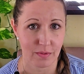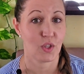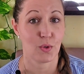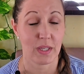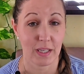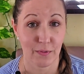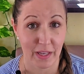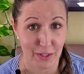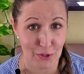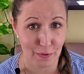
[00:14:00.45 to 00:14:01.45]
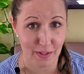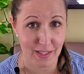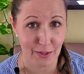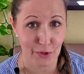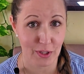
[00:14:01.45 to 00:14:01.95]
So take advantage of
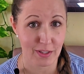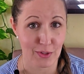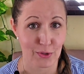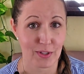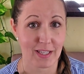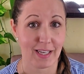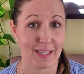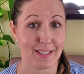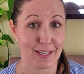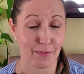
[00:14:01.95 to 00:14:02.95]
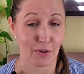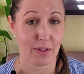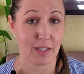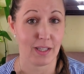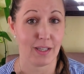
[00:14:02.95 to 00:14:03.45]
this energy this Thursday and
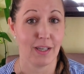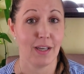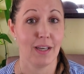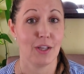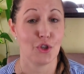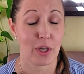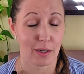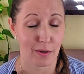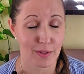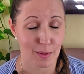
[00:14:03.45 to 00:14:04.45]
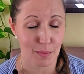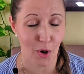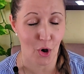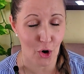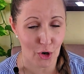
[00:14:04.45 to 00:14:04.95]
definitely check off some
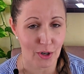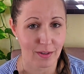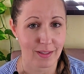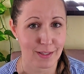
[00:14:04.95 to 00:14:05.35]
hard,